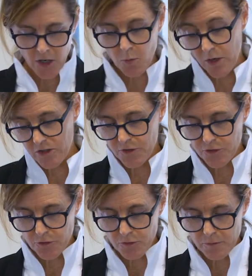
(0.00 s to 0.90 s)
are, once
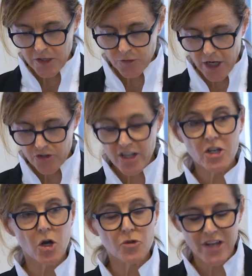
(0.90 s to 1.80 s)
filtered through Midrash,
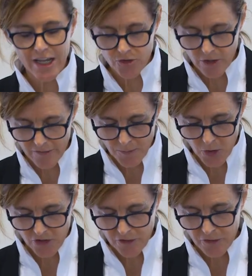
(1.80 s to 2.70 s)
in no danger of
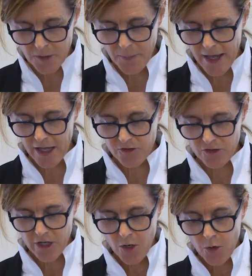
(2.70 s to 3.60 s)
emerging from the
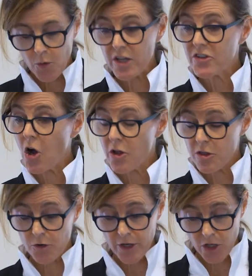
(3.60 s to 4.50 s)
page into
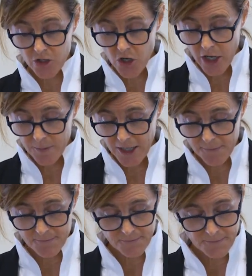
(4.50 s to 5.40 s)
authorial
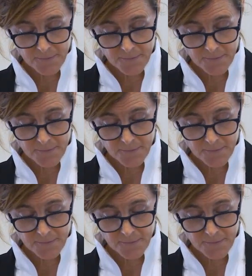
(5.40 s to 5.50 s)
autonomy.